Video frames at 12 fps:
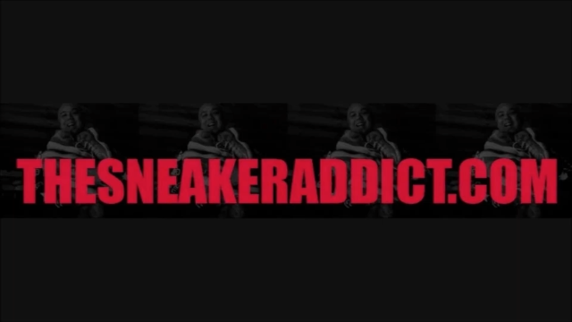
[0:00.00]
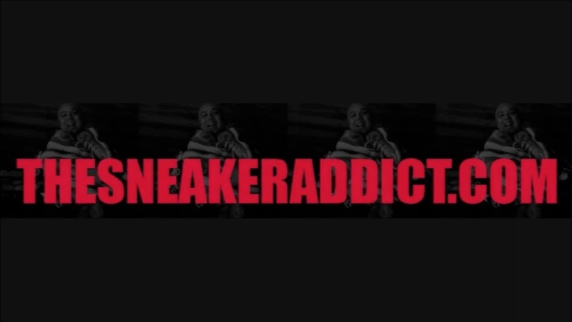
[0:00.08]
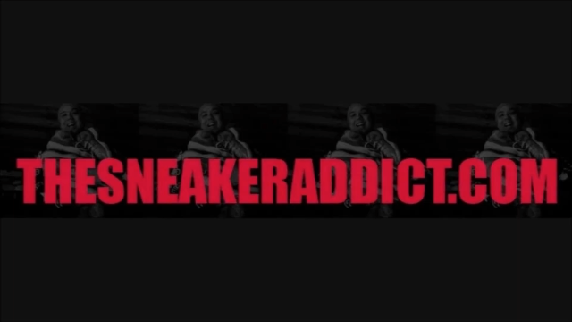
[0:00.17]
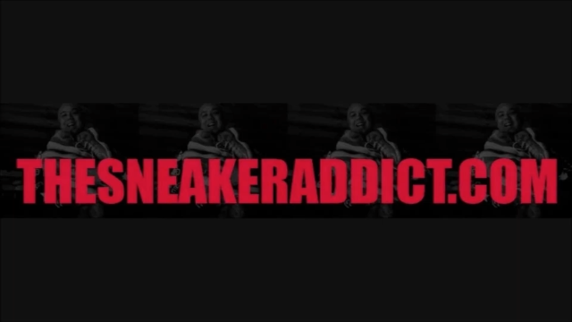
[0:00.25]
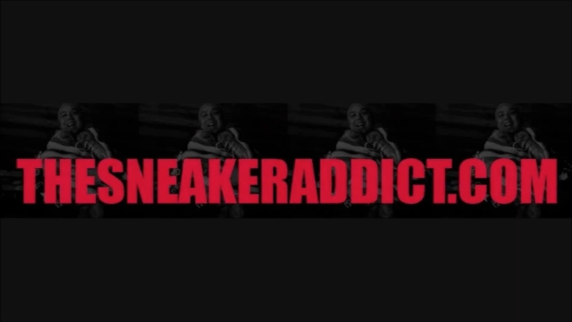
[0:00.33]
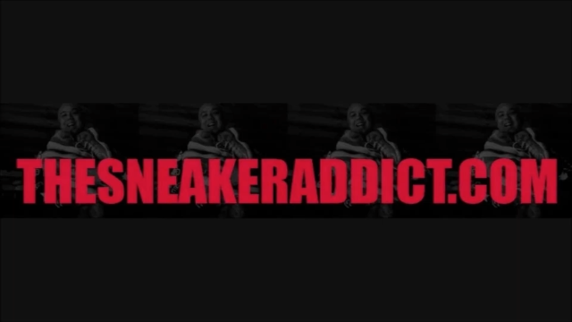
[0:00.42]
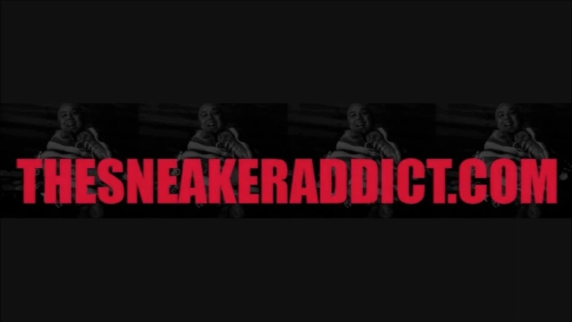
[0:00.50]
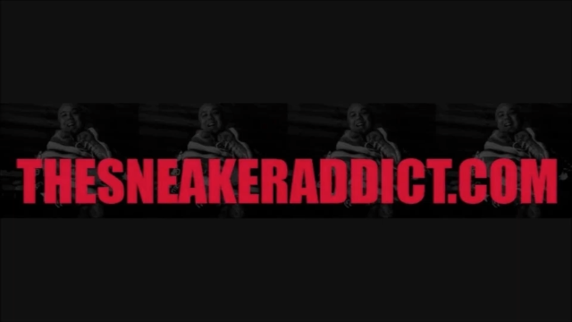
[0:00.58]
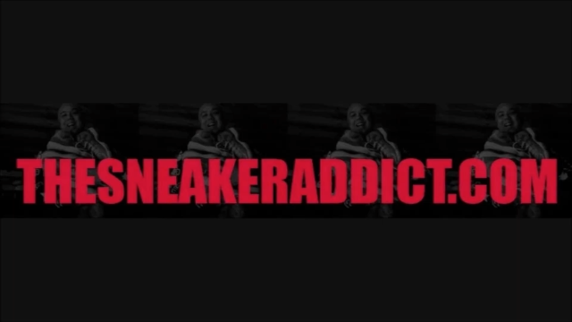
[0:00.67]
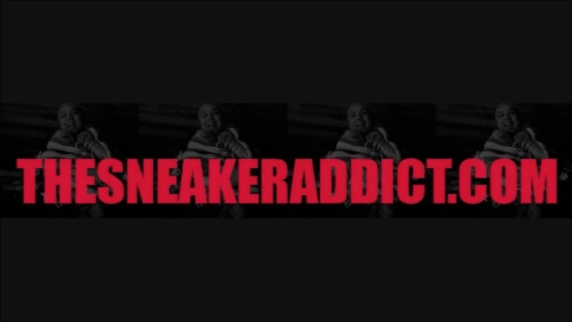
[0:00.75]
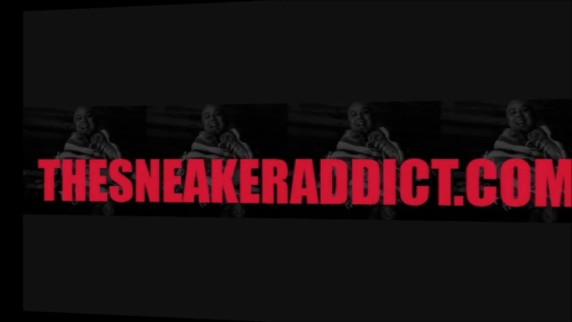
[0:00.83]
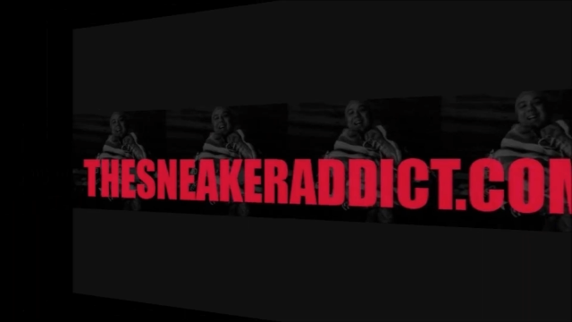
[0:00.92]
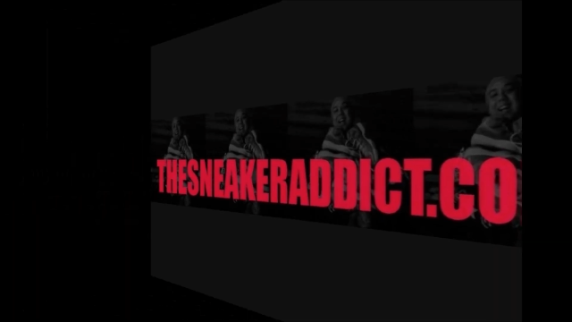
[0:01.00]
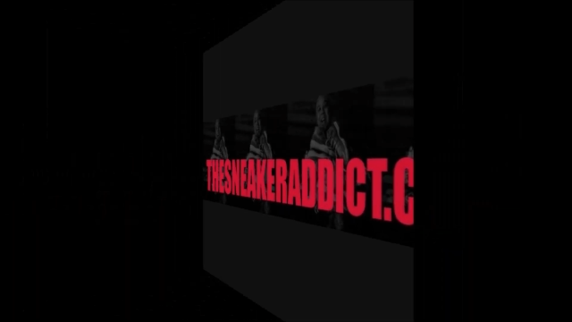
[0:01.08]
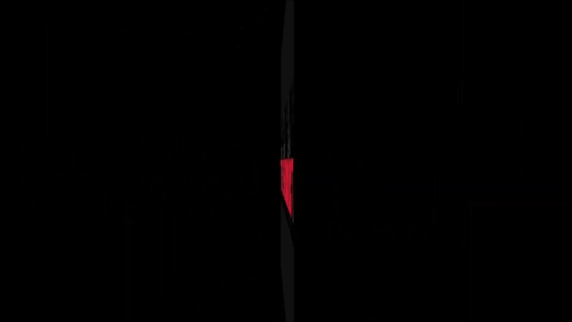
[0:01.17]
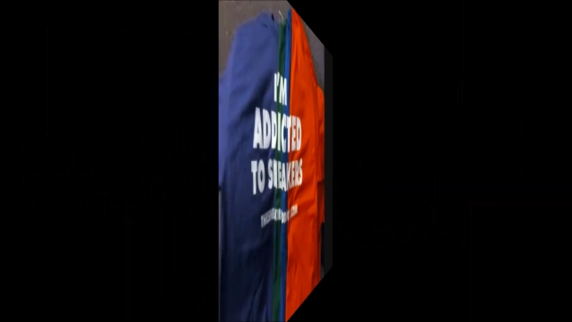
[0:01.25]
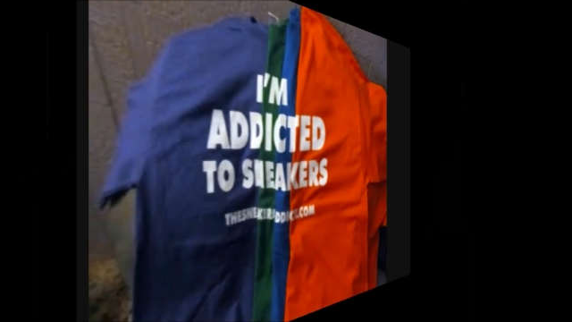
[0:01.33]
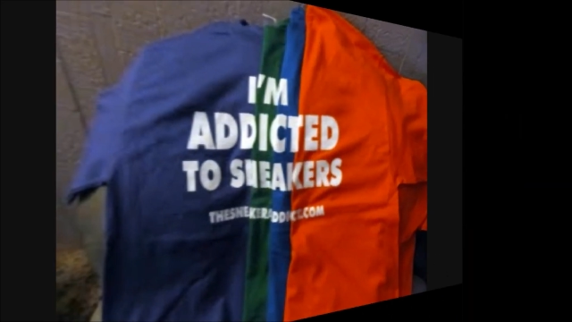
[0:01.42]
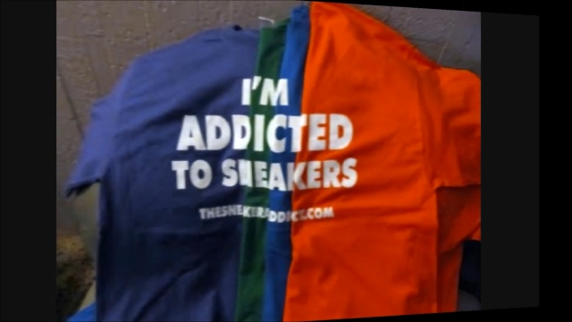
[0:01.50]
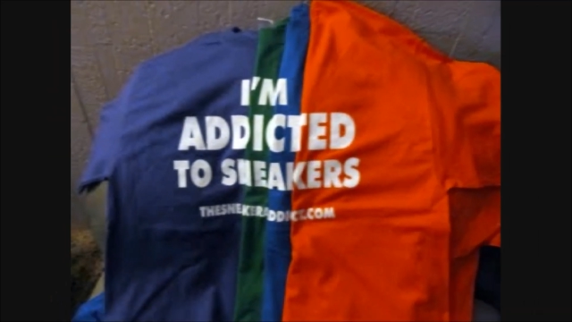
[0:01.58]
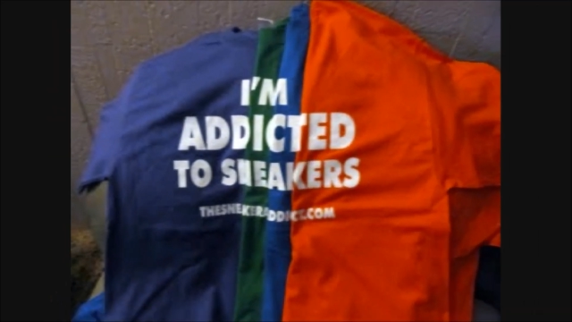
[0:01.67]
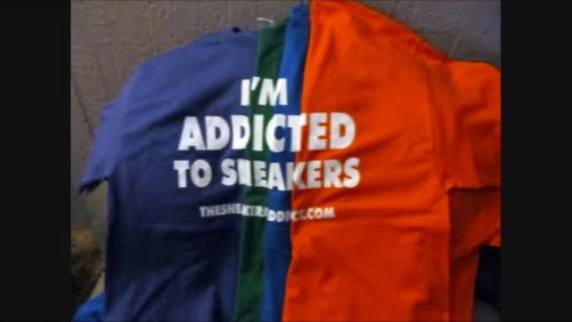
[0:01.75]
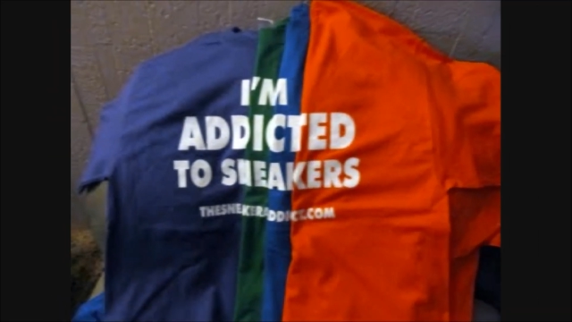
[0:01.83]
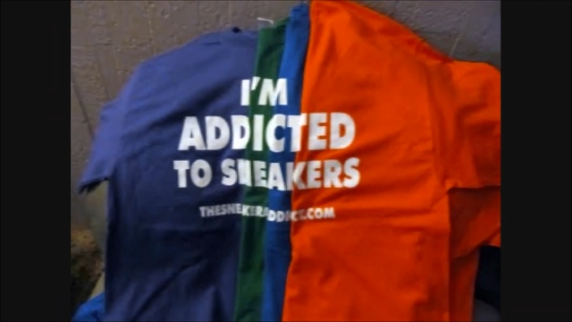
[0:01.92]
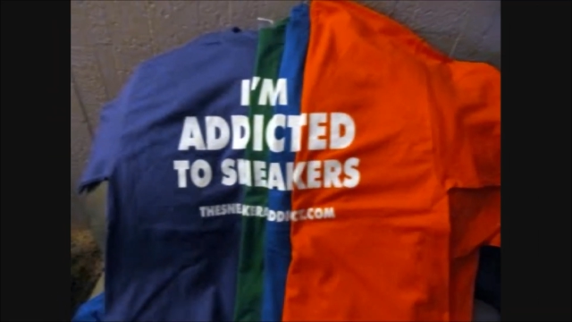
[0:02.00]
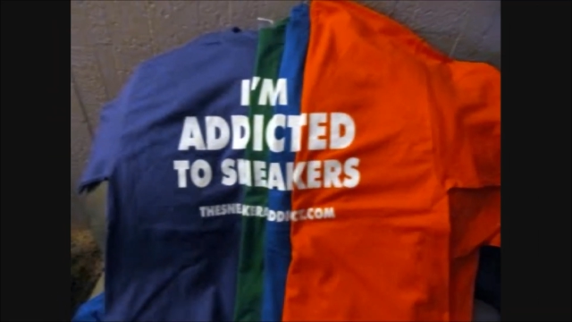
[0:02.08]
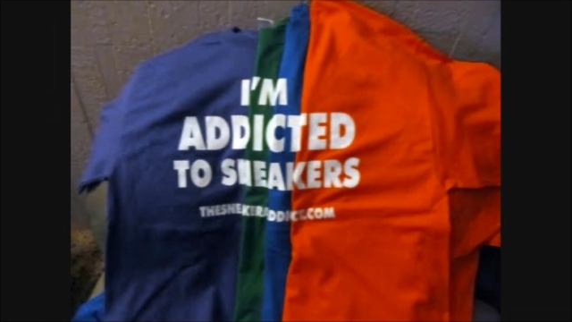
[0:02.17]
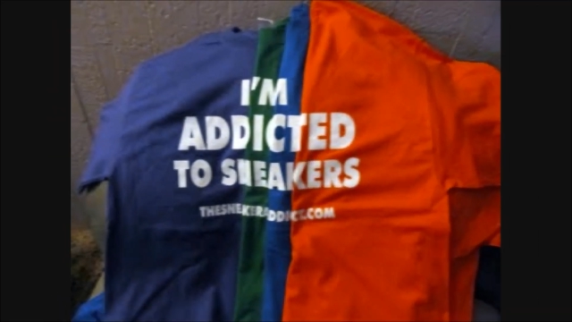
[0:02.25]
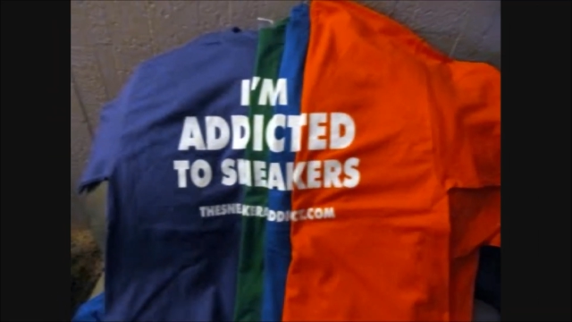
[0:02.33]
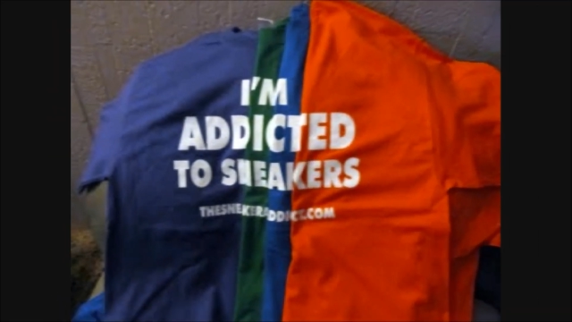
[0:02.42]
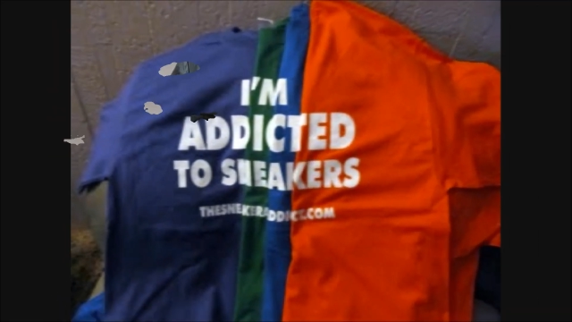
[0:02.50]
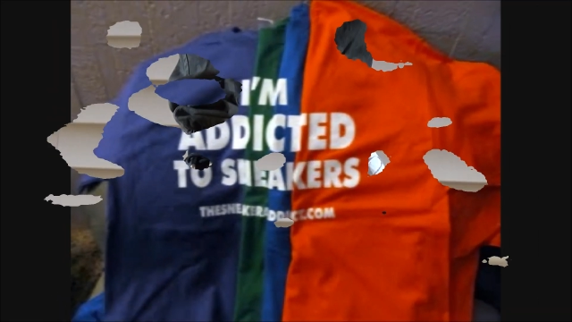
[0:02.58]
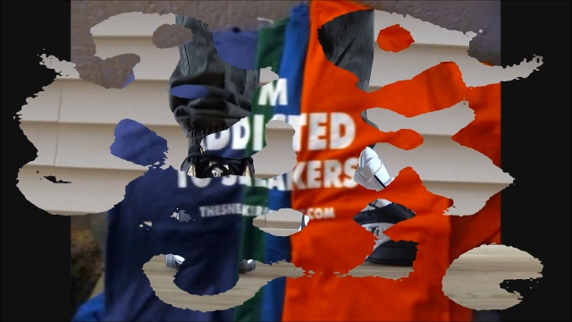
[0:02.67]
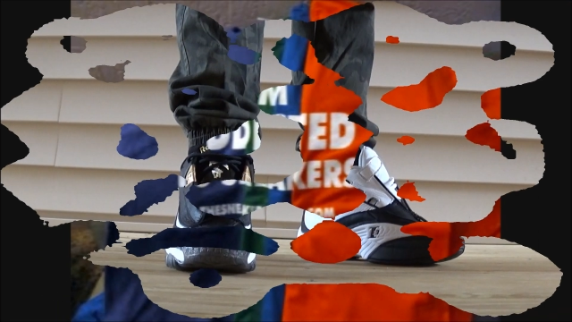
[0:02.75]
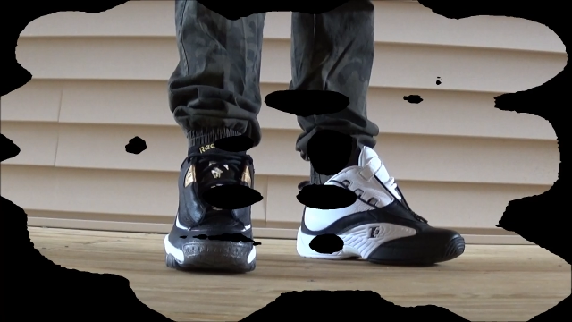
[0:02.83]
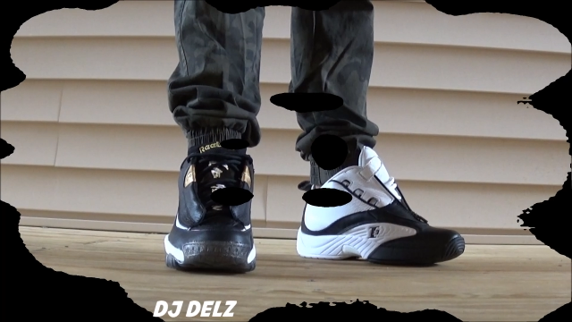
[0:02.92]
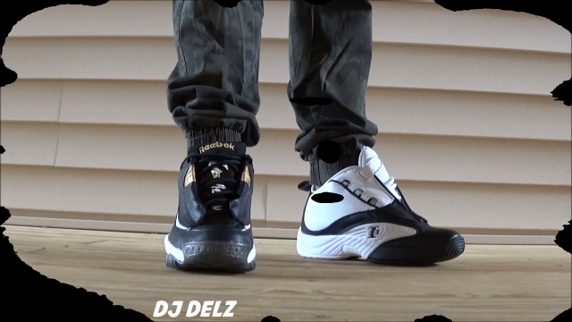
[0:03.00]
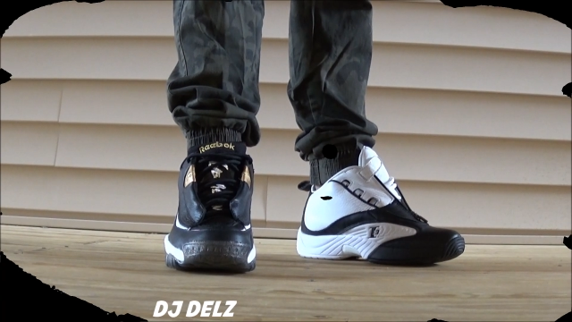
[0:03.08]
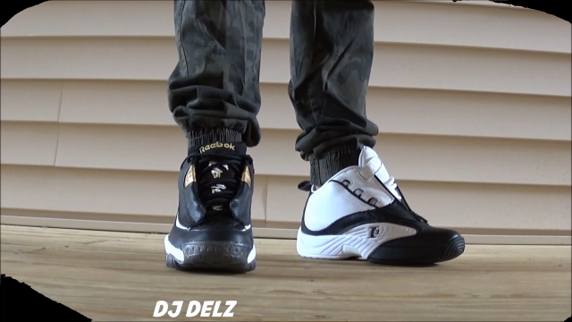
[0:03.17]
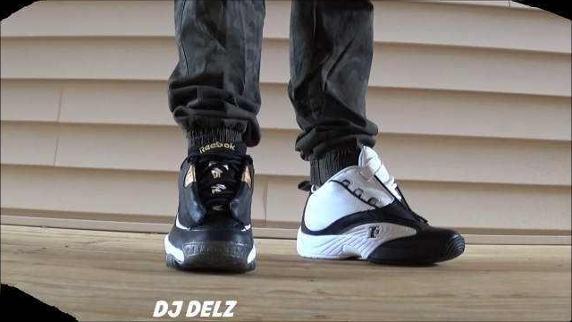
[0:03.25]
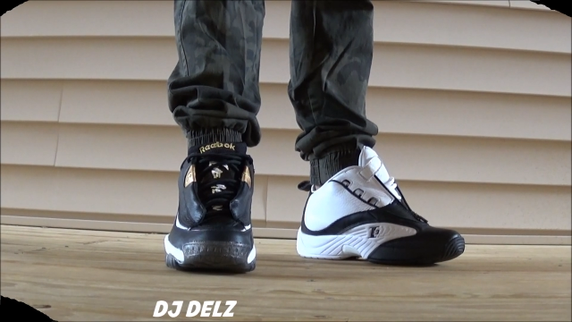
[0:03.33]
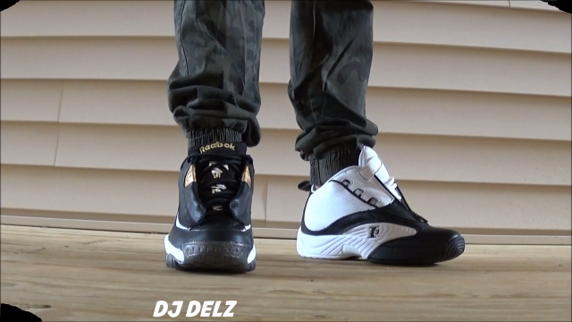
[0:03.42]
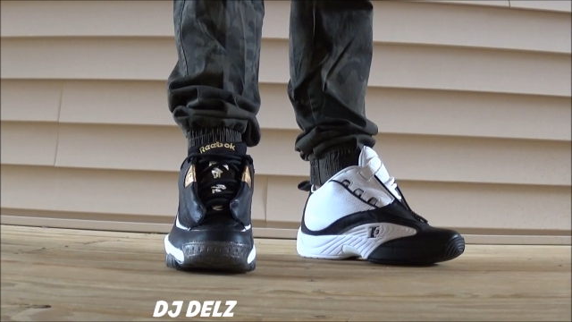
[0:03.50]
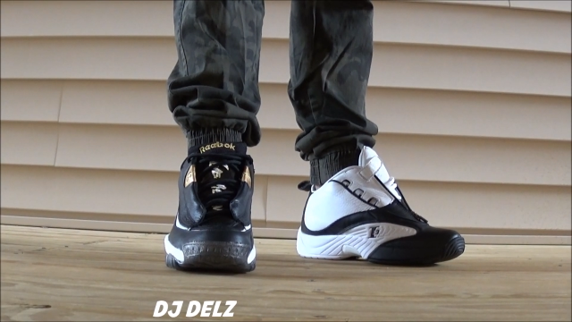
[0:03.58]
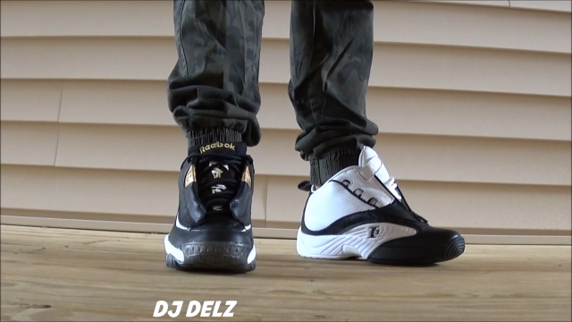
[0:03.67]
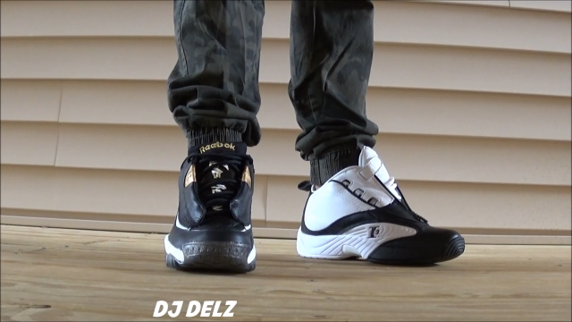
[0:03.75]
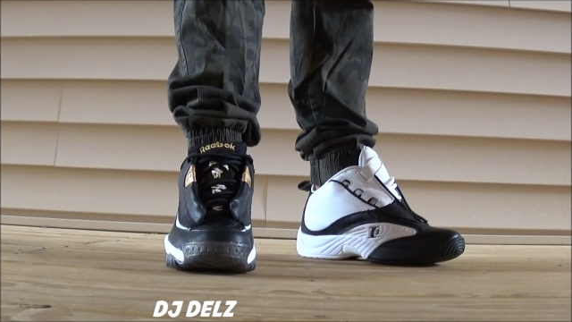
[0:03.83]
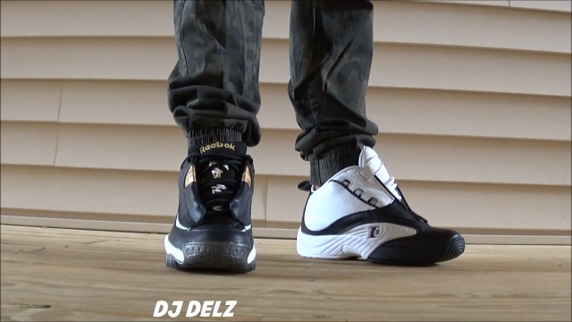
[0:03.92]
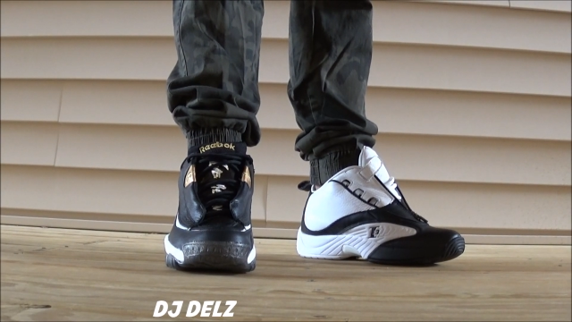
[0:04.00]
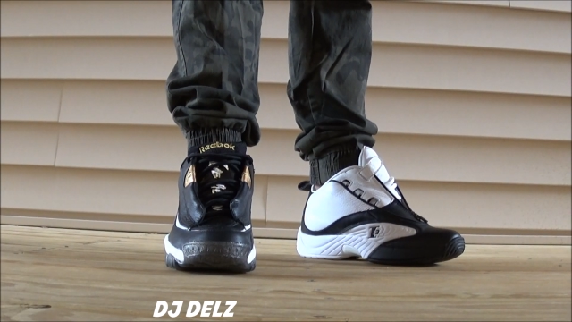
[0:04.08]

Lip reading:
[unreadable: no face in view]